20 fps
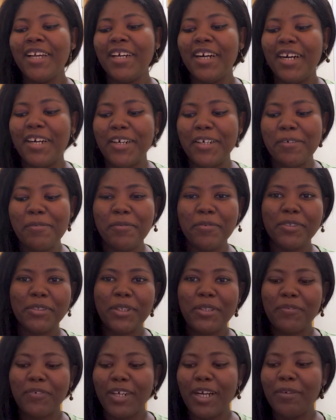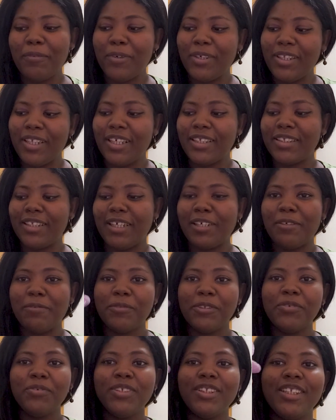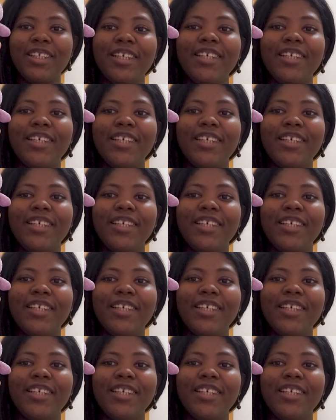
Um, so I forgot one last item, which was